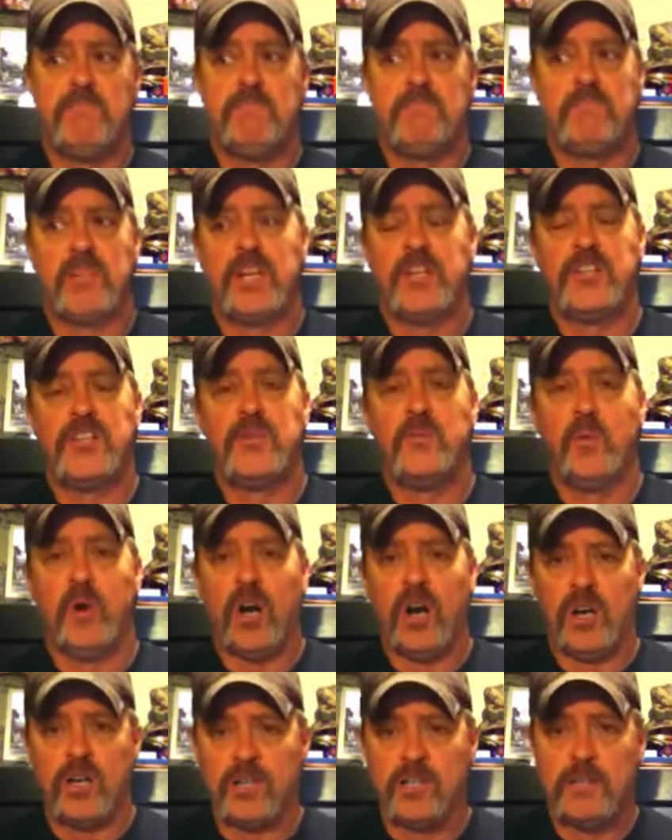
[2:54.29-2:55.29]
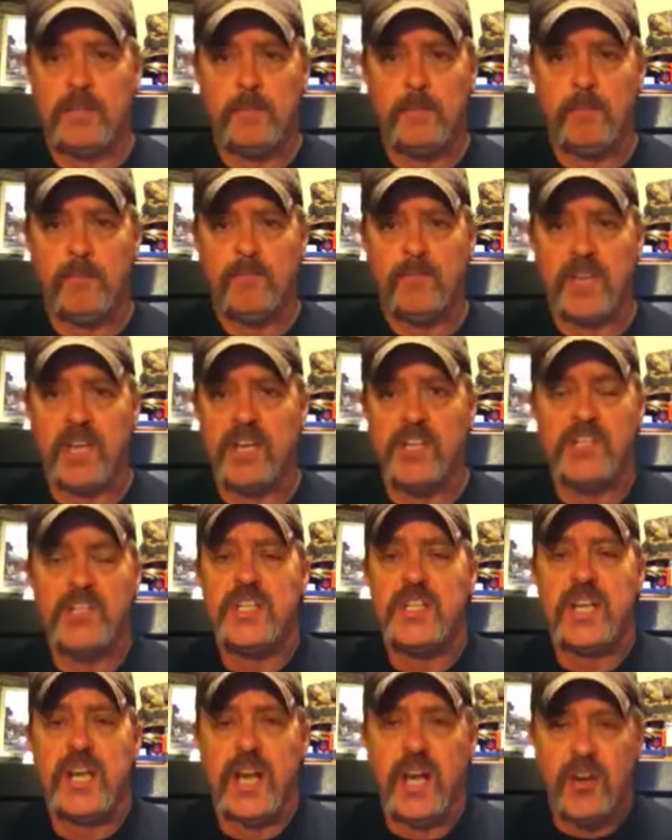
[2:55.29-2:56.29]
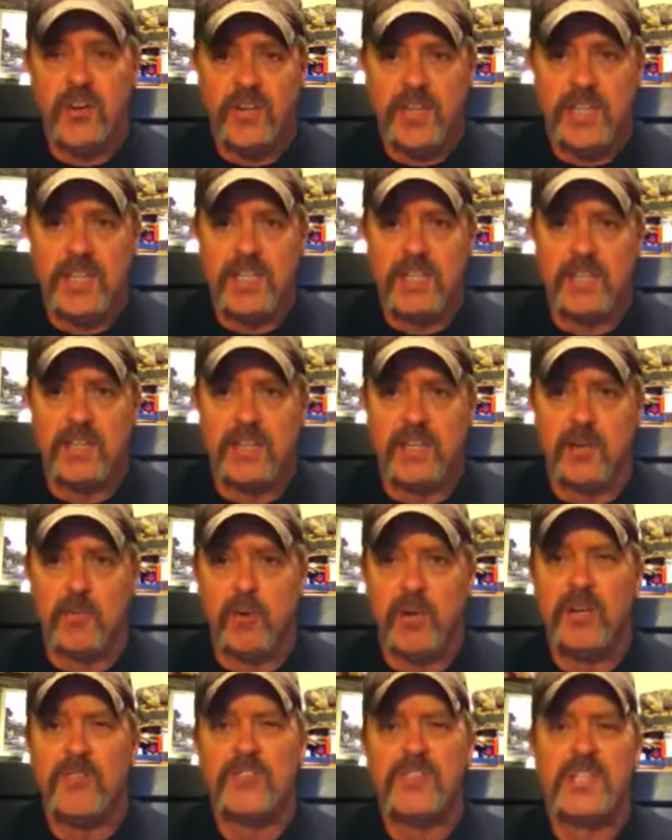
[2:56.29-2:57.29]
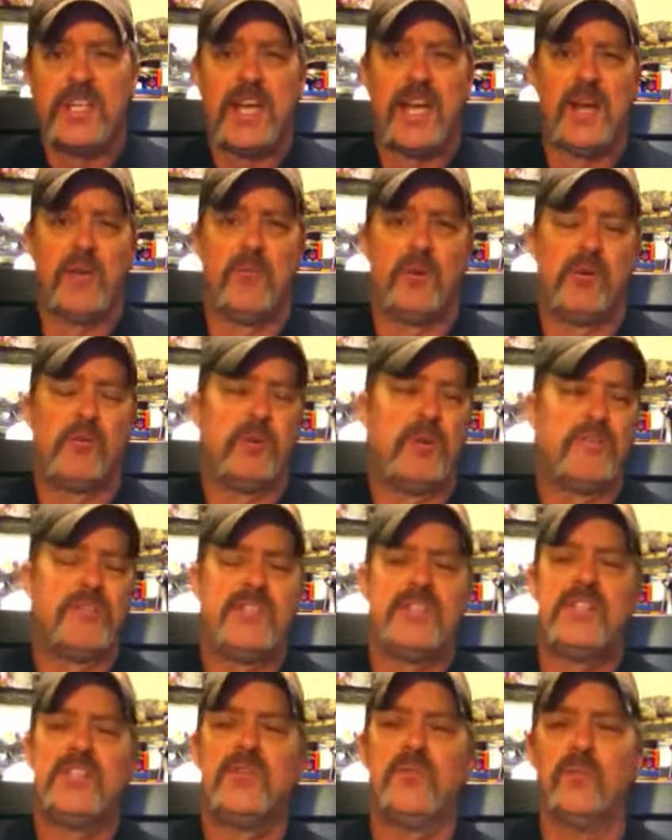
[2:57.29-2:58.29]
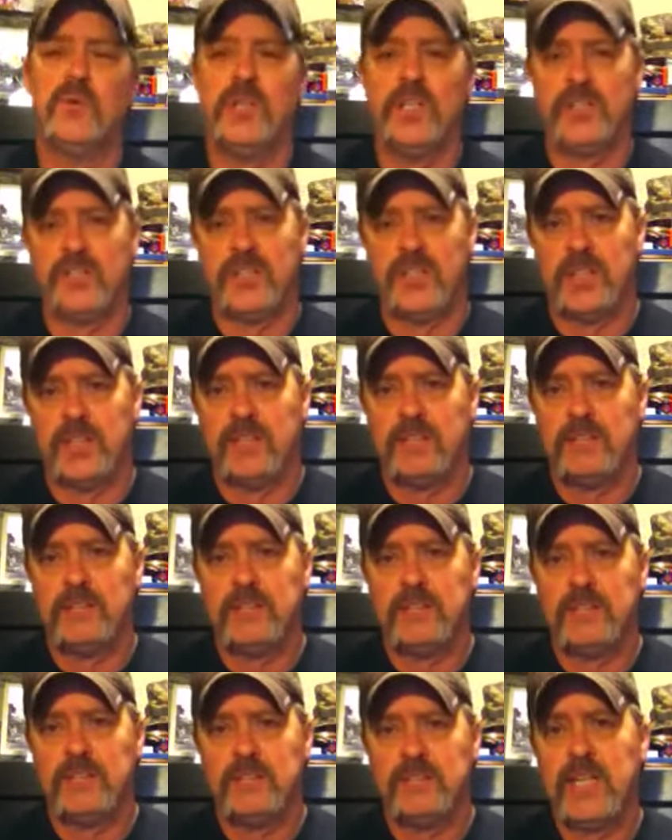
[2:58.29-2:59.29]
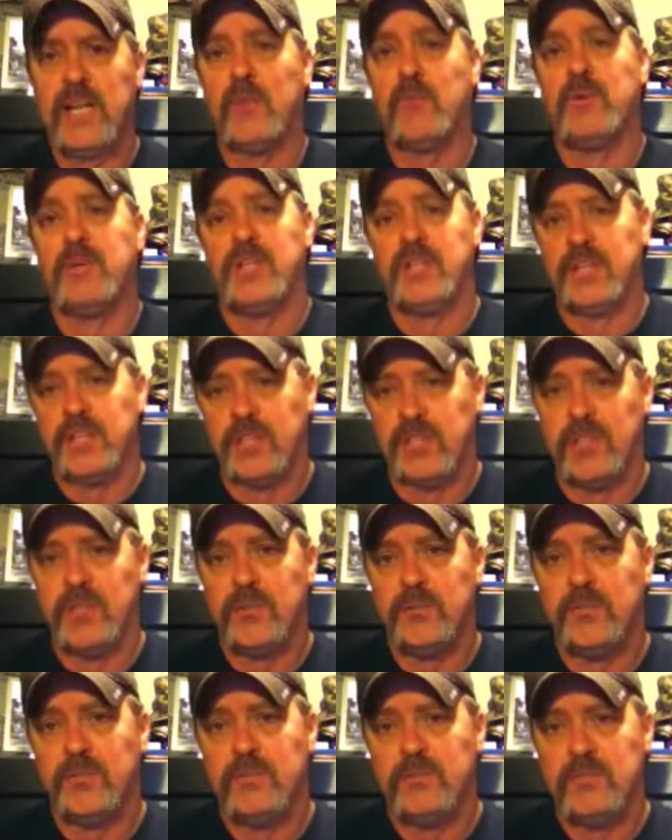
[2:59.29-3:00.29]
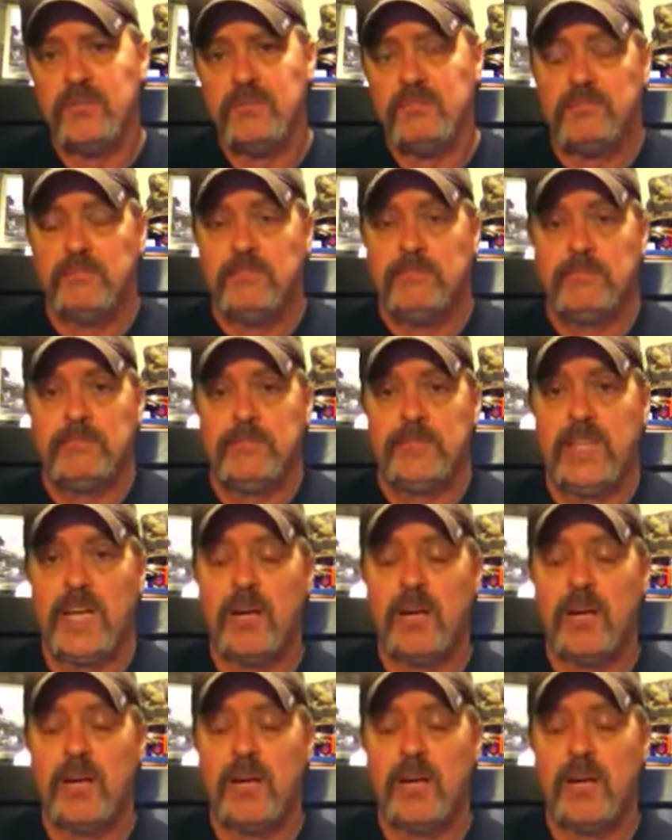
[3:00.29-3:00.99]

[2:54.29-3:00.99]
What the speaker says: Can she walk? Can she carry anything? What if she can't walk? What if she's in a wheelchair? Now what are you going to do?